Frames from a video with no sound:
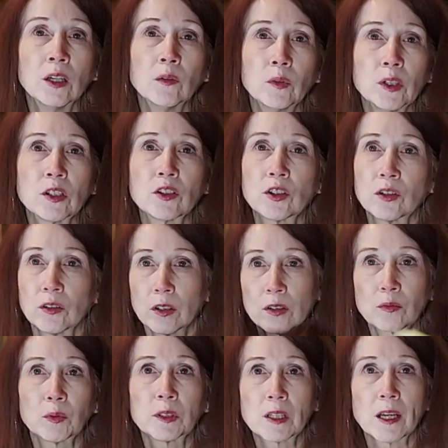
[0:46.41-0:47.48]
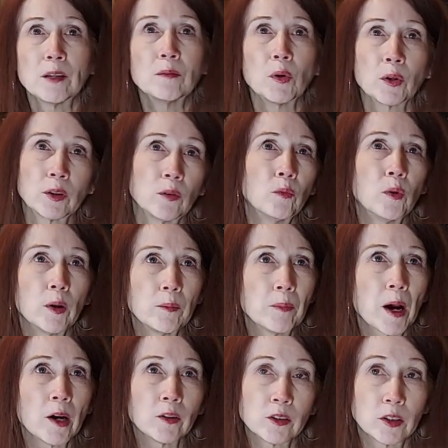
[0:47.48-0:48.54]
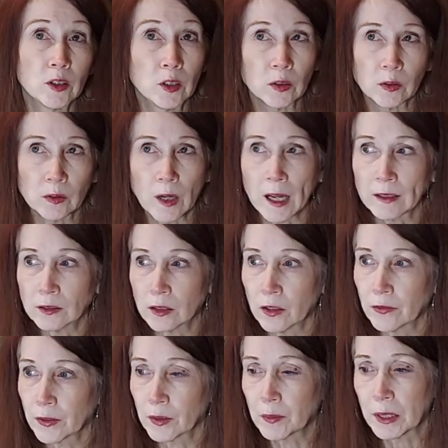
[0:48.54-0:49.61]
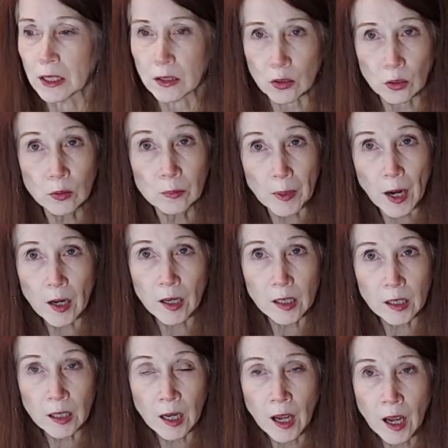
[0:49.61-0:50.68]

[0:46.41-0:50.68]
which this will take more than one part to do. I don't know if it'll be a 2-part